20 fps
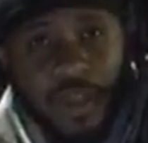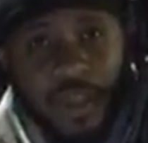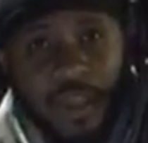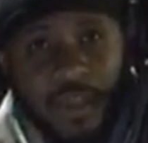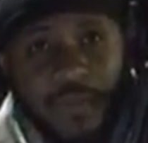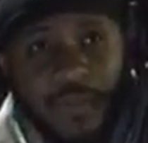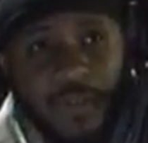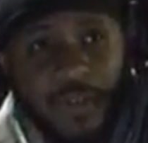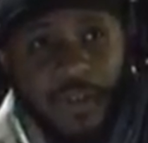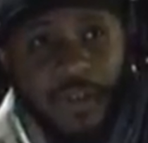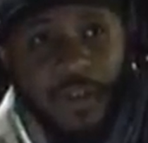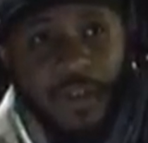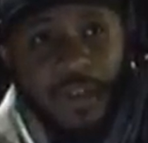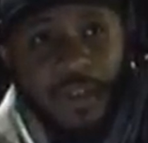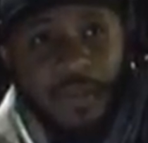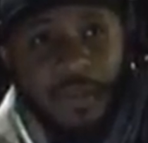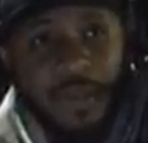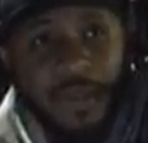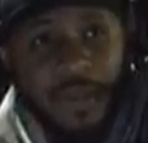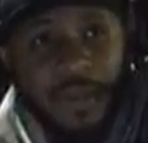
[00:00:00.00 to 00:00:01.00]
if you're going
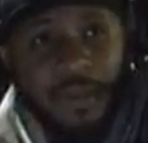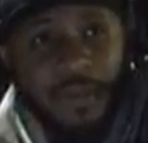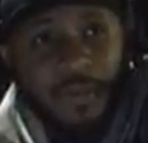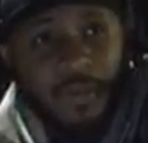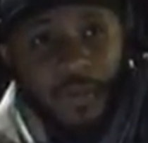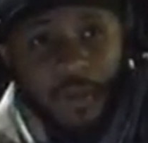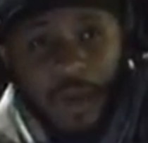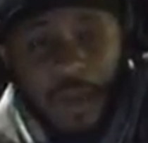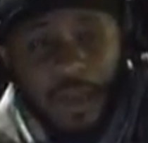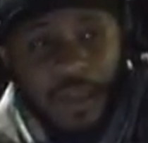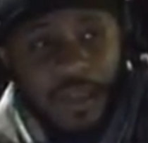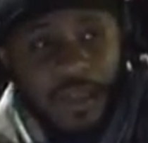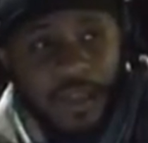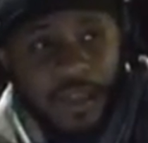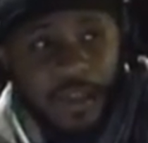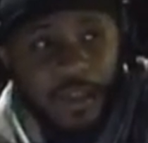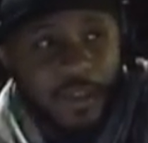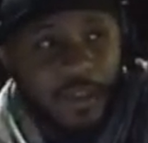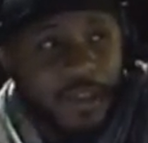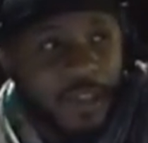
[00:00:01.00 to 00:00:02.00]
to be running
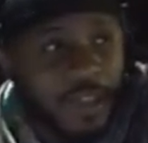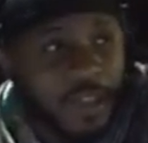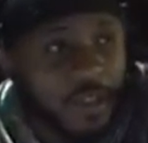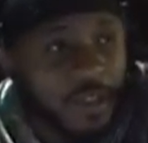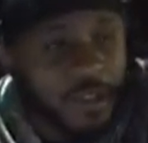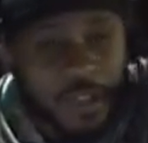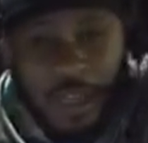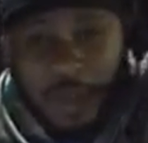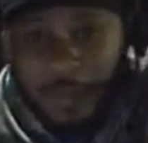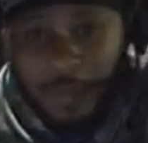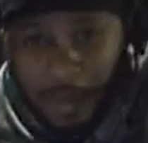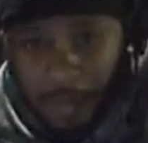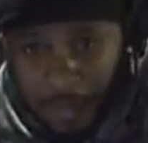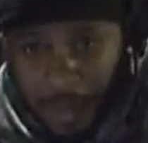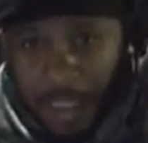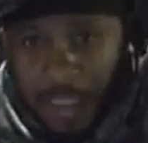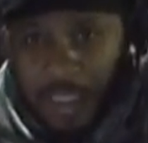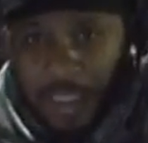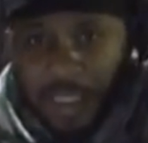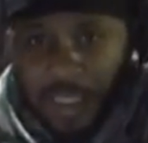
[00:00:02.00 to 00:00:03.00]
and you're trying to make
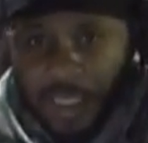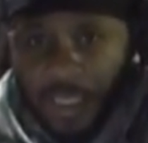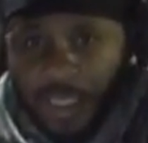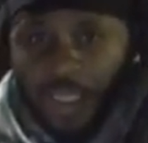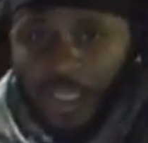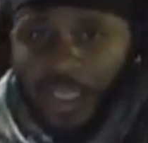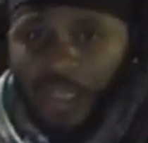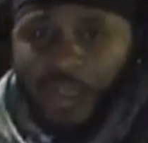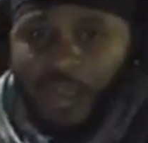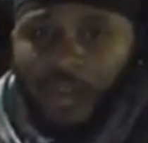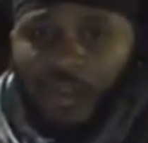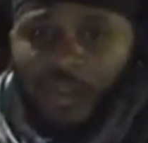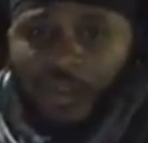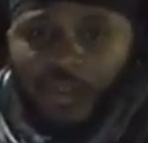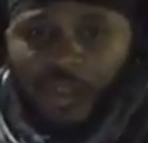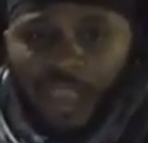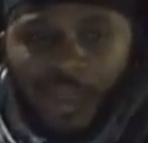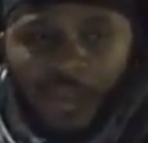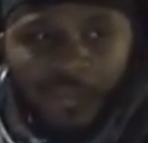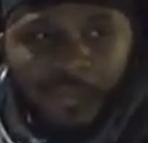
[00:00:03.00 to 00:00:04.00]
money. You
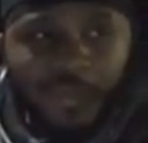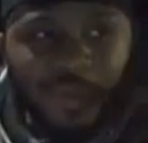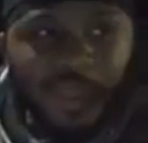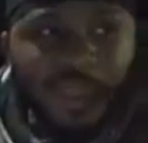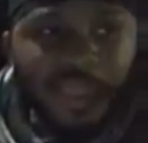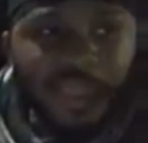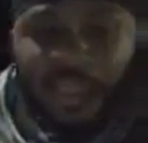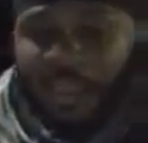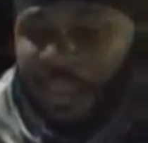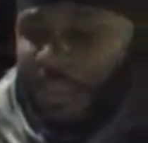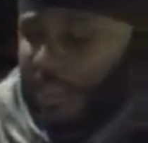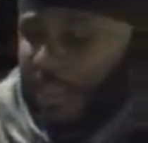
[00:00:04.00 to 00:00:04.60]
can't be,